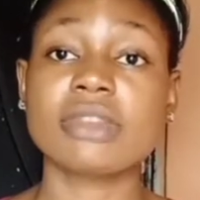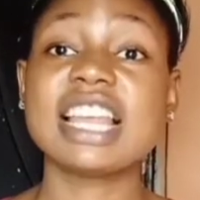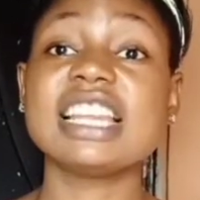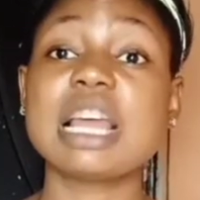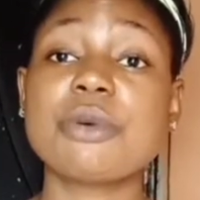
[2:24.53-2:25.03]

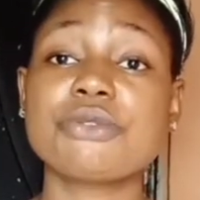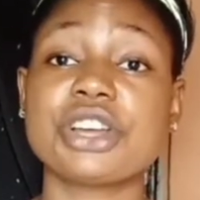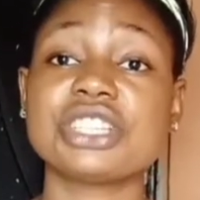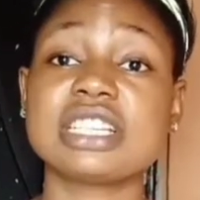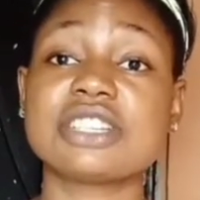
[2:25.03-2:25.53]
Lemon
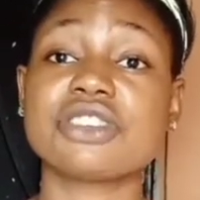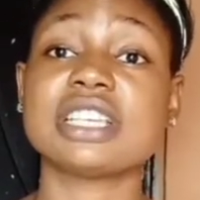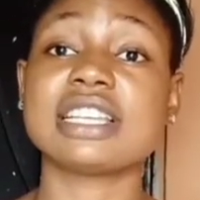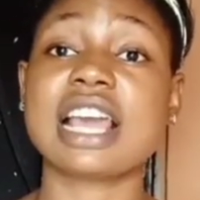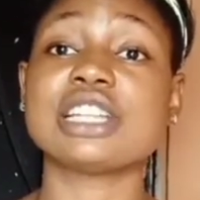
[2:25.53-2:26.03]
fresh is such
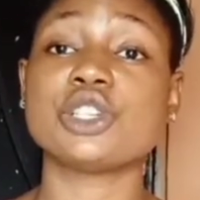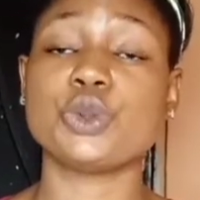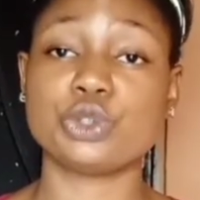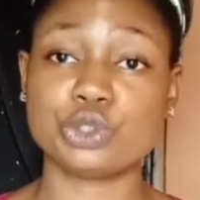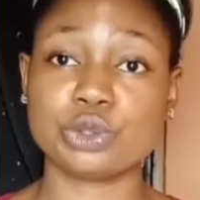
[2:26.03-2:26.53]
a nice
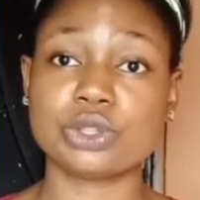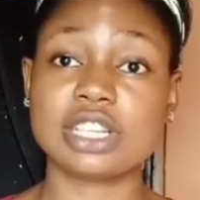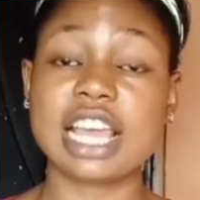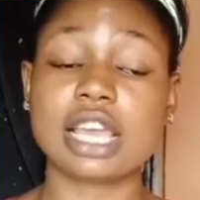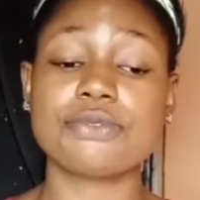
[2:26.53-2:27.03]
lotion.
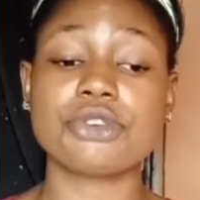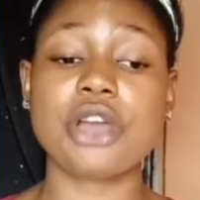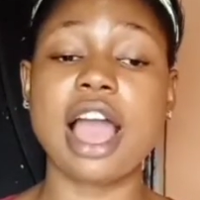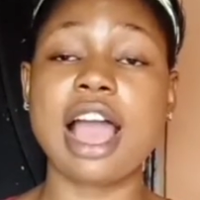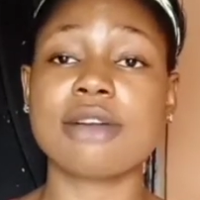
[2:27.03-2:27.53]
Like, if you
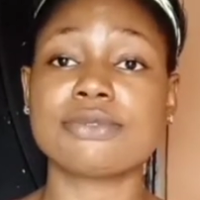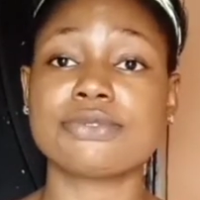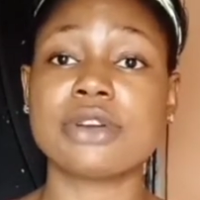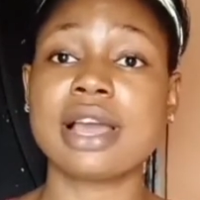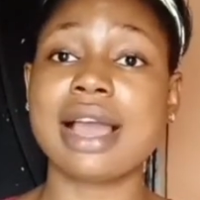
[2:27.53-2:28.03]

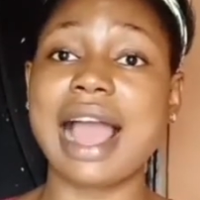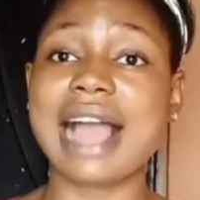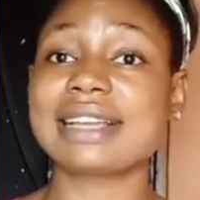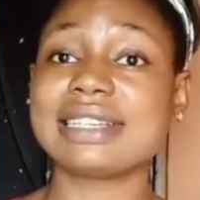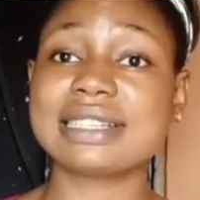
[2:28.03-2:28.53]
have
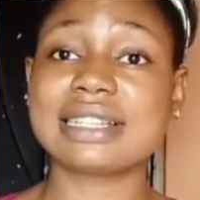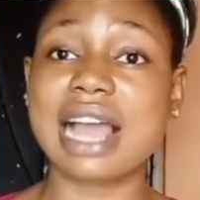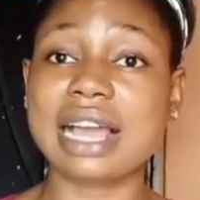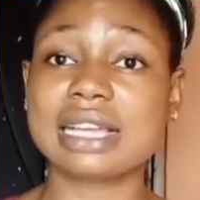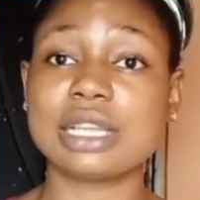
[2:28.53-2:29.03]
acne
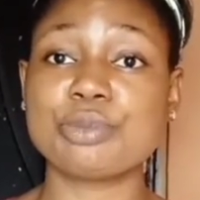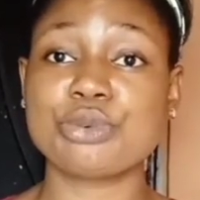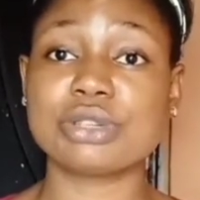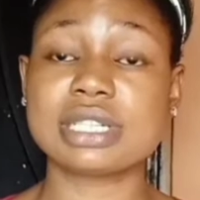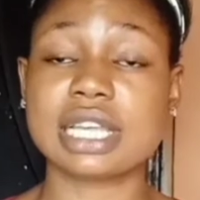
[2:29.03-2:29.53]

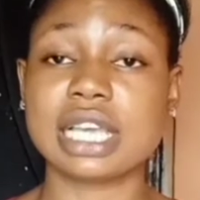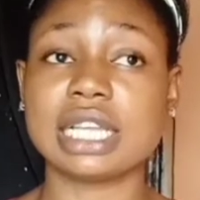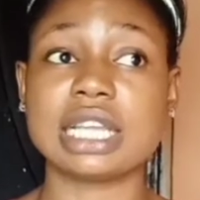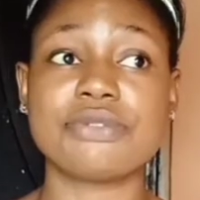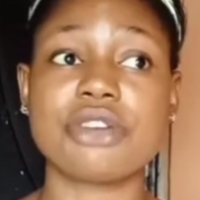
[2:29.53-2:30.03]
prone
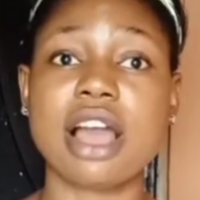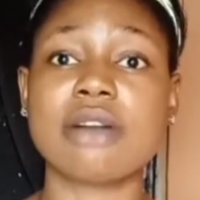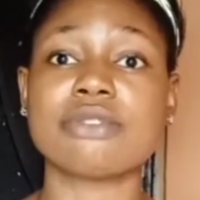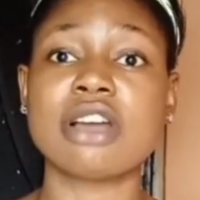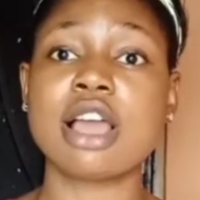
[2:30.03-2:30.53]
skin, if you
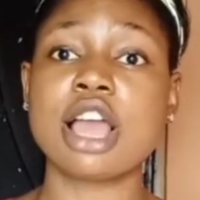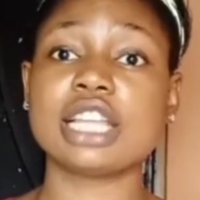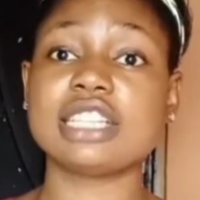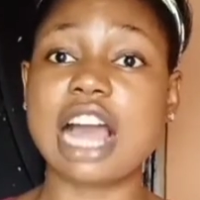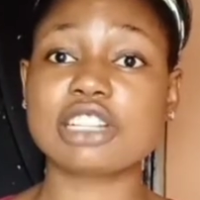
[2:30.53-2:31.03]
have
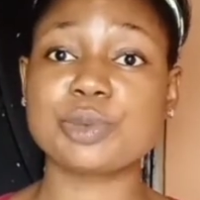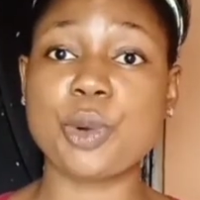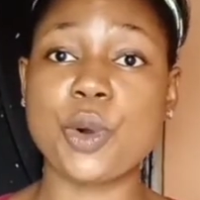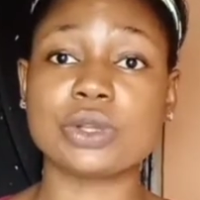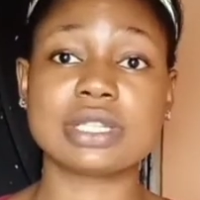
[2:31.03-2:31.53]
dark
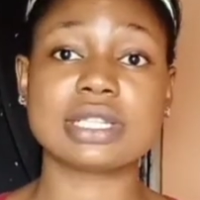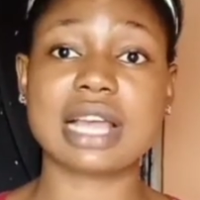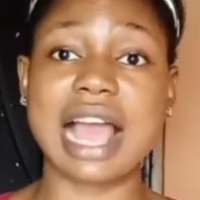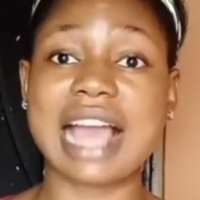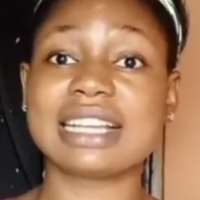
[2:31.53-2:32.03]
spots,
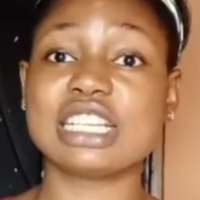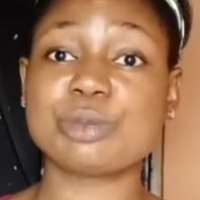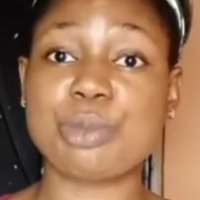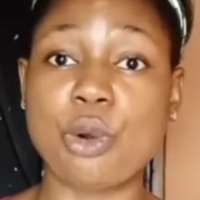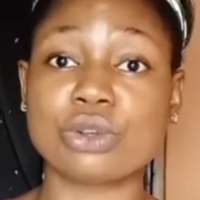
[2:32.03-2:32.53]
acne
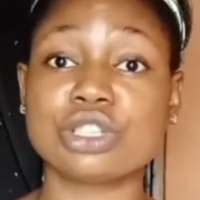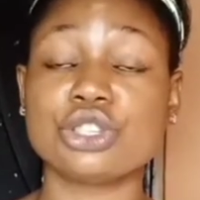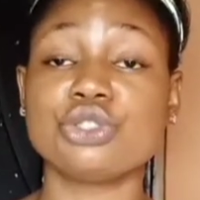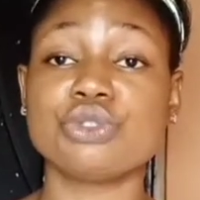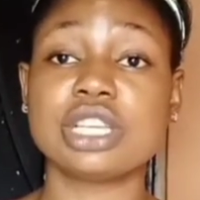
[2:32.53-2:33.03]
spots,
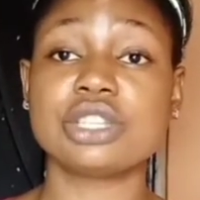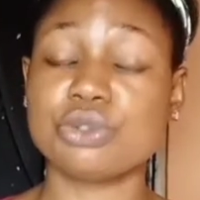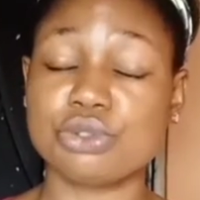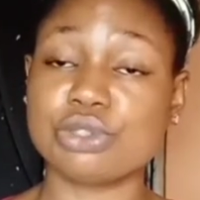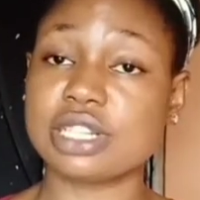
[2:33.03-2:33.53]
you need to
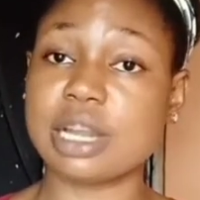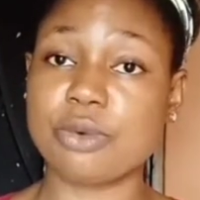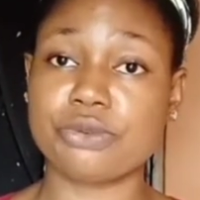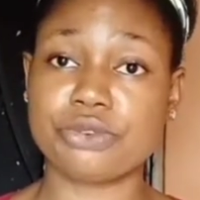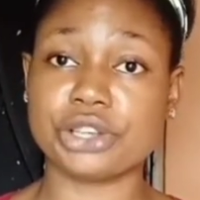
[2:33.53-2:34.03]
use
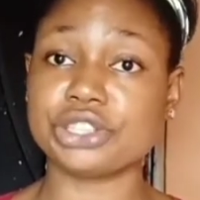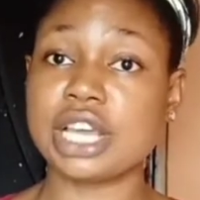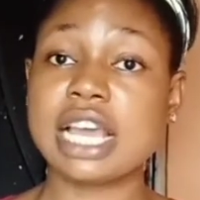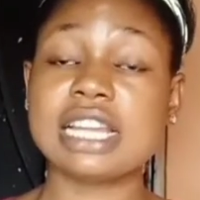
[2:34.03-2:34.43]
lemon fresh.